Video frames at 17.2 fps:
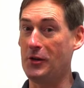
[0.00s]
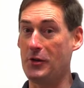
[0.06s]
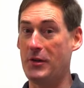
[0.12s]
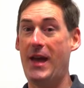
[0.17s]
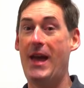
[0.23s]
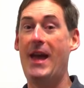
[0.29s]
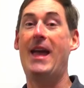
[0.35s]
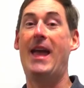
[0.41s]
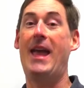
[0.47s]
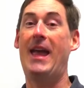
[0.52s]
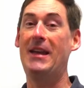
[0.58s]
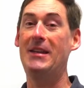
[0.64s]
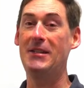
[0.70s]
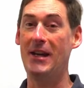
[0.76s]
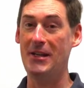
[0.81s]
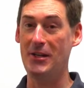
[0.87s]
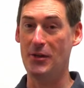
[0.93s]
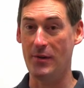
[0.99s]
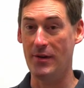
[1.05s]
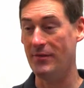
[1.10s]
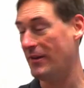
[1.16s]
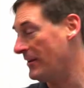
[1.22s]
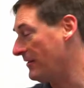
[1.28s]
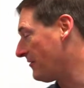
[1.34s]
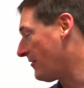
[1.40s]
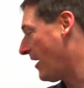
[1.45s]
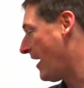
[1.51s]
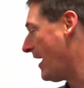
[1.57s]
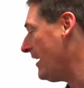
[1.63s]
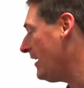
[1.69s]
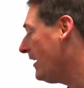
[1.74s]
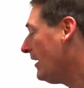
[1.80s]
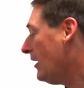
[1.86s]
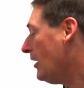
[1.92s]
Okay, antiderivative,
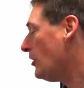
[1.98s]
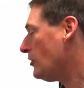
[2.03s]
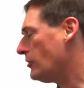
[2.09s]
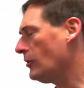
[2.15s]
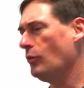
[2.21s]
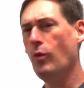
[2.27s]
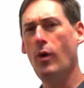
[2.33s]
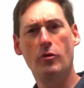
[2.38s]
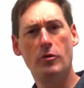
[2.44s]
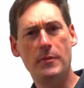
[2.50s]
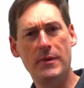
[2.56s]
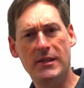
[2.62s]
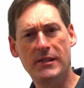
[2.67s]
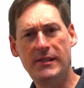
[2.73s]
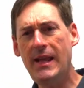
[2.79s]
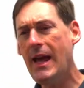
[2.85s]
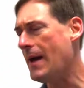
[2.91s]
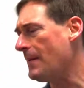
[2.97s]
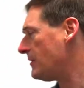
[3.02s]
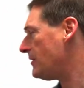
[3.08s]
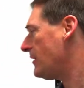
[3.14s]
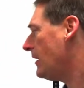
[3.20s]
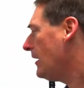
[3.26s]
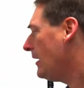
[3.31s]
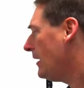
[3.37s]
right? So what would be the steps?